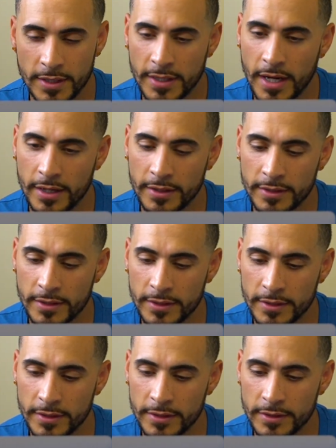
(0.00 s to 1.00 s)
kind of
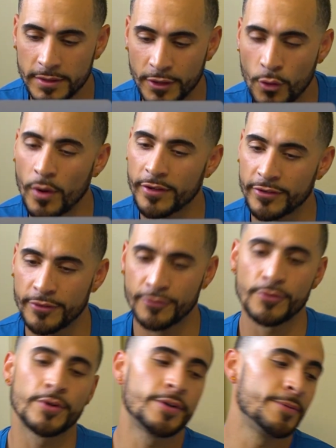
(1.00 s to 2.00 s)
the question
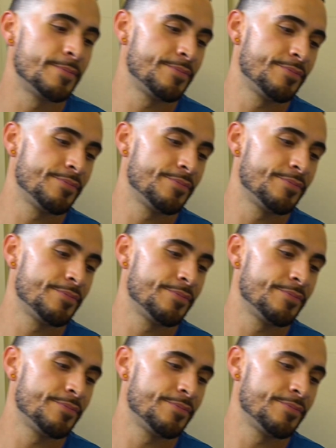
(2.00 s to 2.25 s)
for you.